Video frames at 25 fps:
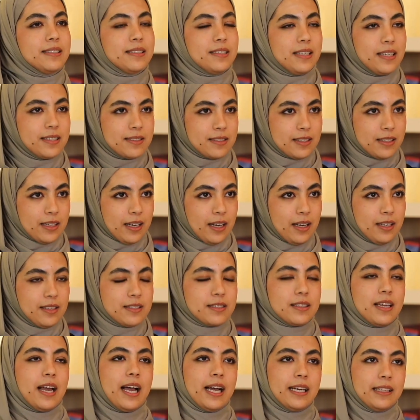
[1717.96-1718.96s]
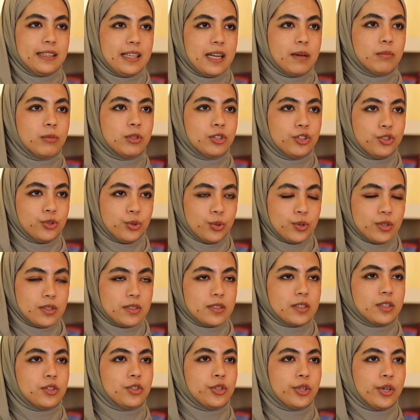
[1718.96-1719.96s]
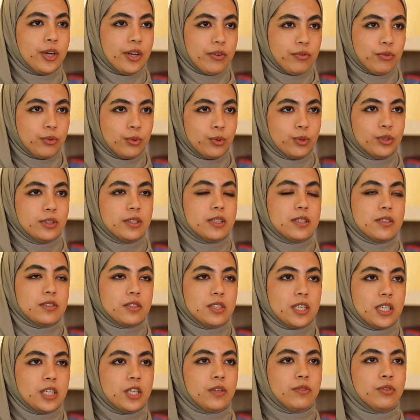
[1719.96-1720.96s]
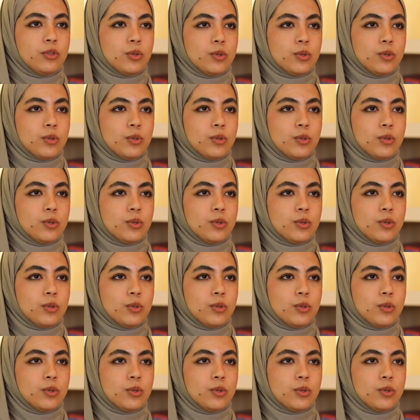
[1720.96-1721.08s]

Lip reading: seasonings and lemon juice to your food instead of